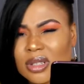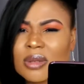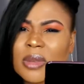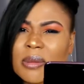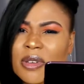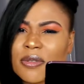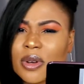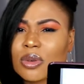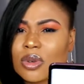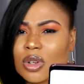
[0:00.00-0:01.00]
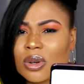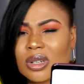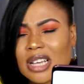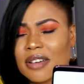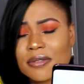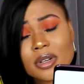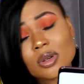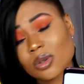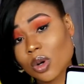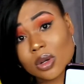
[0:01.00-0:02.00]
to make me feel good, because I feel
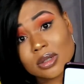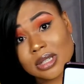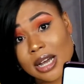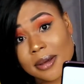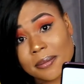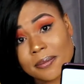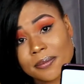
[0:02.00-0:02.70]
good all the time.